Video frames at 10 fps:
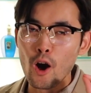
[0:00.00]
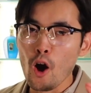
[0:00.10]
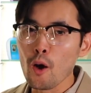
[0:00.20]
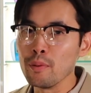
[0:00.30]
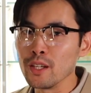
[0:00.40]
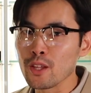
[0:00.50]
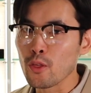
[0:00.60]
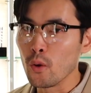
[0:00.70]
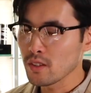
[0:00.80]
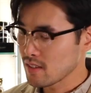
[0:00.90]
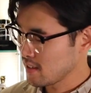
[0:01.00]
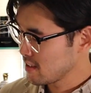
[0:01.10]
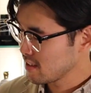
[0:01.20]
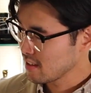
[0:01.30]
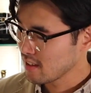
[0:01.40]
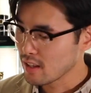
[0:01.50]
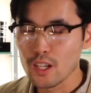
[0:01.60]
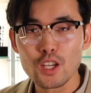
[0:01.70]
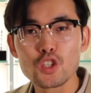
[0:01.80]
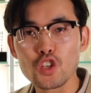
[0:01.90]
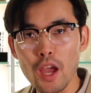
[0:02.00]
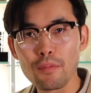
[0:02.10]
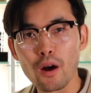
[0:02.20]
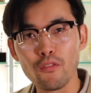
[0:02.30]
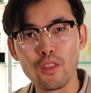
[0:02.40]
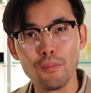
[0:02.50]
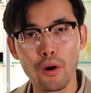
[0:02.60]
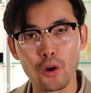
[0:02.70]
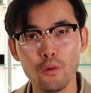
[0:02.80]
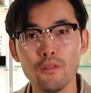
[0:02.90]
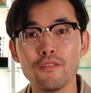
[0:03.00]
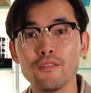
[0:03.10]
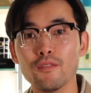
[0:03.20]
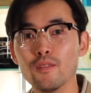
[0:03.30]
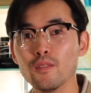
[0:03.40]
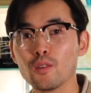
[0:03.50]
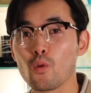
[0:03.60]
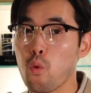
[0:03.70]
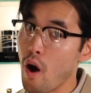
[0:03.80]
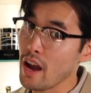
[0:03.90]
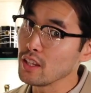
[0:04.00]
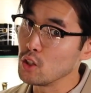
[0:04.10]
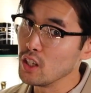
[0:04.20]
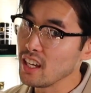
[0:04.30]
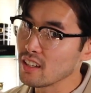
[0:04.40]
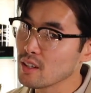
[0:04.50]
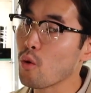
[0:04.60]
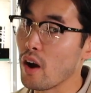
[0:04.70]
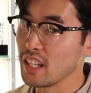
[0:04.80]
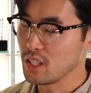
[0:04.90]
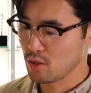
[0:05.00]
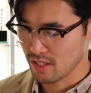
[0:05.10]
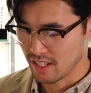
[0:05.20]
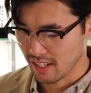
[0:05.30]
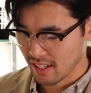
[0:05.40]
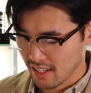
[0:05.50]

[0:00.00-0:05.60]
opening thoughts. Shape of the bottle, quite unique, quite interesting.